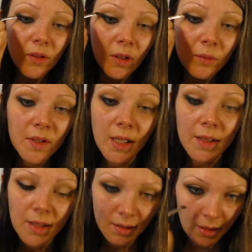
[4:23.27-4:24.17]
So I'm
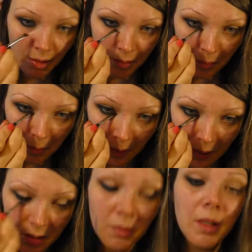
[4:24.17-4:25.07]
starting that
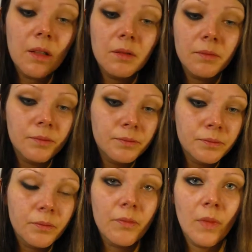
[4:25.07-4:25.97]
by doing it
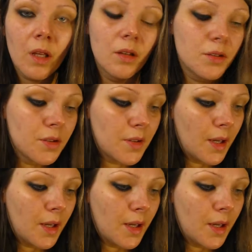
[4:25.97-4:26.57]
just